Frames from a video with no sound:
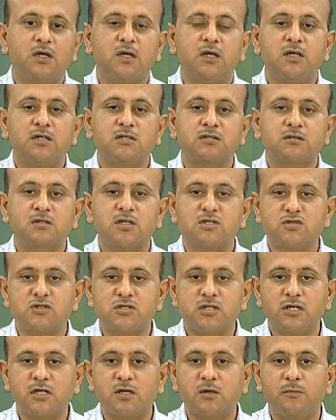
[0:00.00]
is
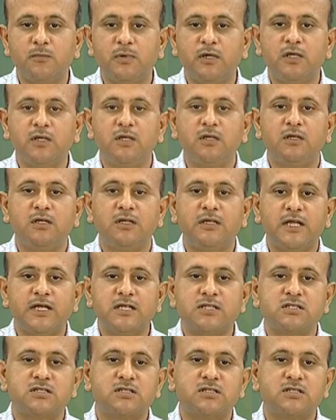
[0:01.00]
considerably less